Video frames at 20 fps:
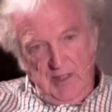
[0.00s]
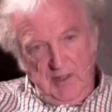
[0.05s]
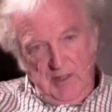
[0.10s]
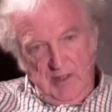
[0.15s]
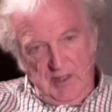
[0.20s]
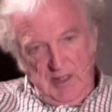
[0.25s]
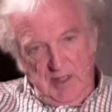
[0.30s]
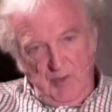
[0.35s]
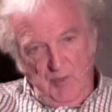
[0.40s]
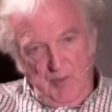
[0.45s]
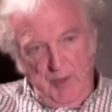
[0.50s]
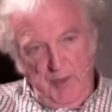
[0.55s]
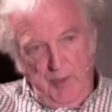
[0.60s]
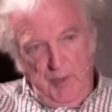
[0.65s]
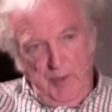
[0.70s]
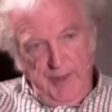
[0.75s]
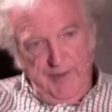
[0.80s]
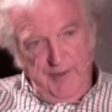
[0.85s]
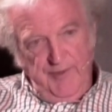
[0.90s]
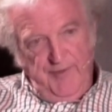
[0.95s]
We were one of
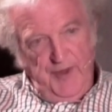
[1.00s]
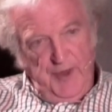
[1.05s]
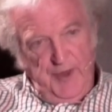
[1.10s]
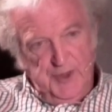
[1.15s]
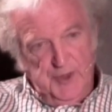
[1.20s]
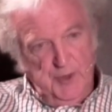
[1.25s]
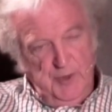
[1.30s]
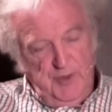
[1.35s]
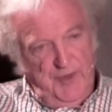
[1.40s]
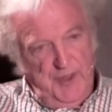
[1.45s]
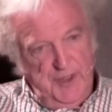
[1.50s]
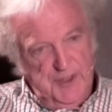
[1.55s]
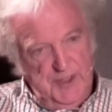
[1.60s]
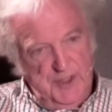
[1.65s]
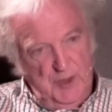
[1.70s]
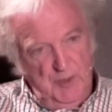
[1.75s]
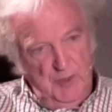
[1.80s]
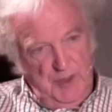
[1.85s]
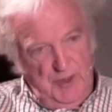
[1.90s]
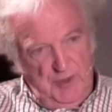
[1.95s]
the first universities
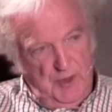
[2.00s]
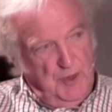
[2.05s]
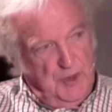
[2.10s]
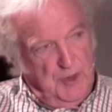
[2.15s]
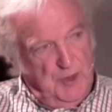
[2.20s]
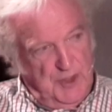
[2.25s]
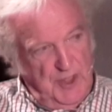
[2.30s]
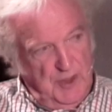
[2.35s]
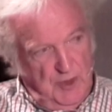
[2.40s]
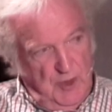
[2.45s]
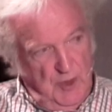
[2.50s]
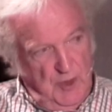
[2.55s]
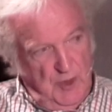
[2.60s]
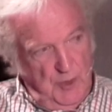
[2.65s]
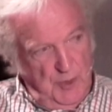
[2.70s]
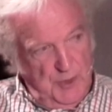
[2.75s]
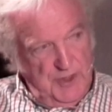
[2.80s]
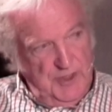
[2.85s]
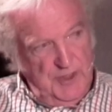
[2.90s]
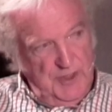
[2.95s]
to introduce such
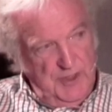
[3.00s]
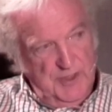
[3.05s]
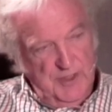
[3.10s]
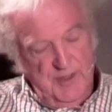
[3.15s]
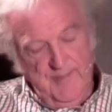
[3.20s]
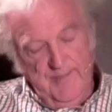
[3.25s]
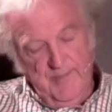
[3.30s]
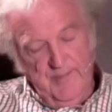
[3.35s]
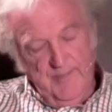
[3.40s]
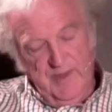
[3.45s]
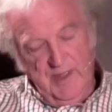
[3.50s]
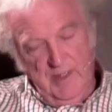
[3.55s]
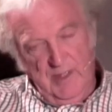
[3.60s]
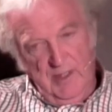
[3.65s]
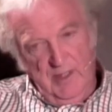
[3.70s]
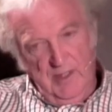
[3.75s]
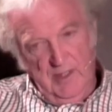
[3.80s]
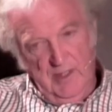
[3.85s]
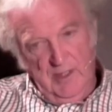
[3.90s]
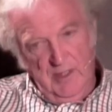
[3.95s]
courses,
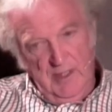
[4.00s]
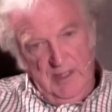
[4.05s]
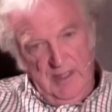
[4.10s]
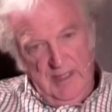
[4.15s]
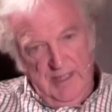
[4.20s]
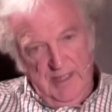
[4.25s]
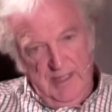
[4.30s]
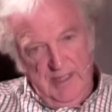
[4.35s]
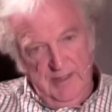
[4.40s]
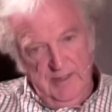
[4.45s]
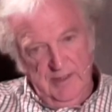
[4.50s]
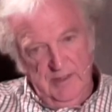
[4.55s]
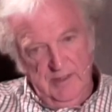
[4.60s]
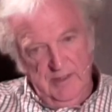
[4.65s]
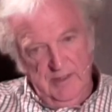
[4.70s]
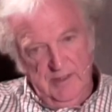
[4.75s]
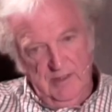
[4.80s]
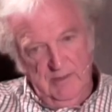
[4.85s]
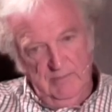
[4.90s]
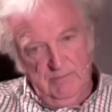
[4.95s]

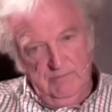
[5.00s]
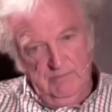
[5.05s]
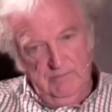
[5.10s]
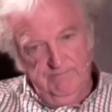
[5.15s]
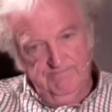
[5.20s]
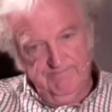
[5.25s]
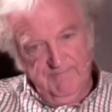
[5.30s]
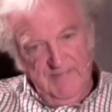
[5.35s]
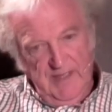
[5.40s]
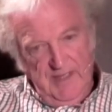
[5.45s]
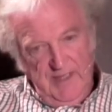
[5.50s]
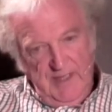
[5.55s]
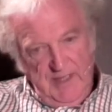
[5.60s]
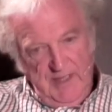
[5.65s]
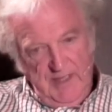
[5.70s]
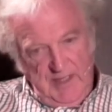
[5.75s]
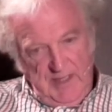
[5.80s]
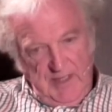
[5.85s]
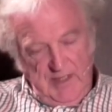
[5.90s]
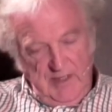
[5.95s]
and
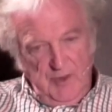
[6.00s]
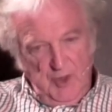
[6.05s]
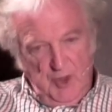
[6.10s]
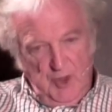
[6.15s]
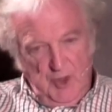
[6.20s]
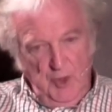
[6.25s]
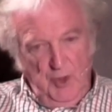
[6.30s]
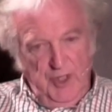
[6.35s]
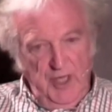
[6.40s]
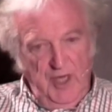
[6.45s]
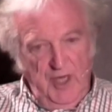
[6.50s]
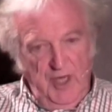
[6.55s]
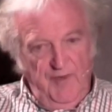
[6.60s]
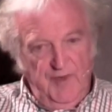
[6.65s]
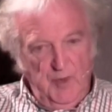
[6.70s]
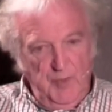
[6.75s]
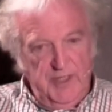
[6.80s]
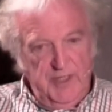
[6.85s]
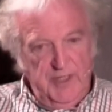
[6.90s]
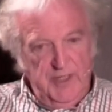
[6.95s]
shortly
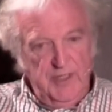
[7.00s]
after we did